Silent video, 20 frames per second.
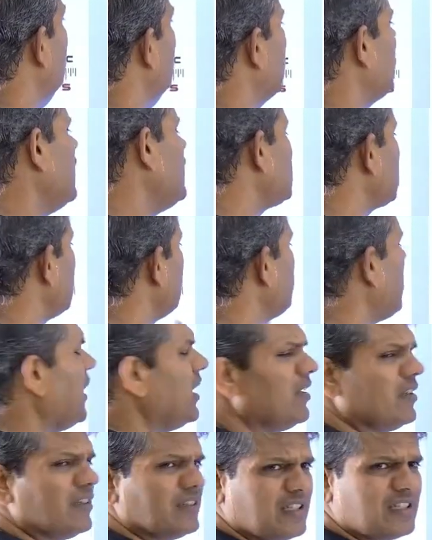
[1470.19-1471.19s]
Now simple.
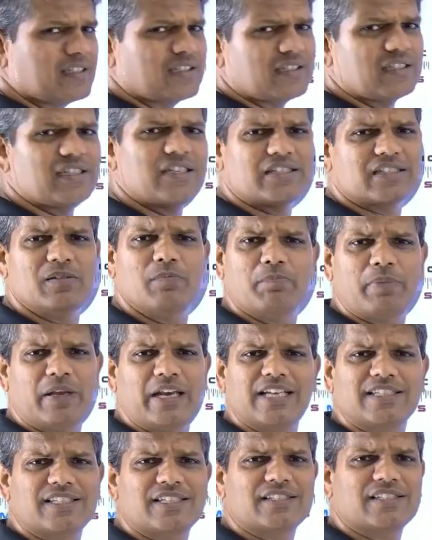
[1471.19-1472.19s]
This is a simple
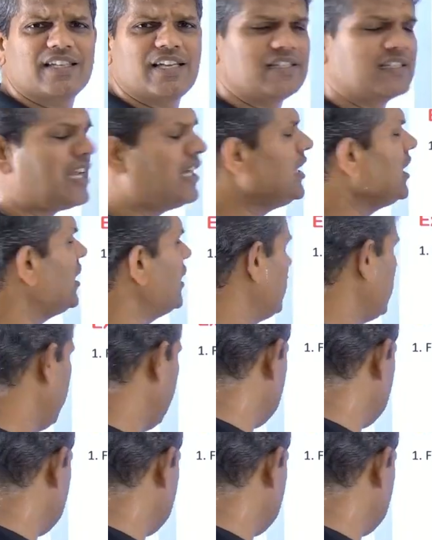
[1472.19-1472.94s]
exercise set. We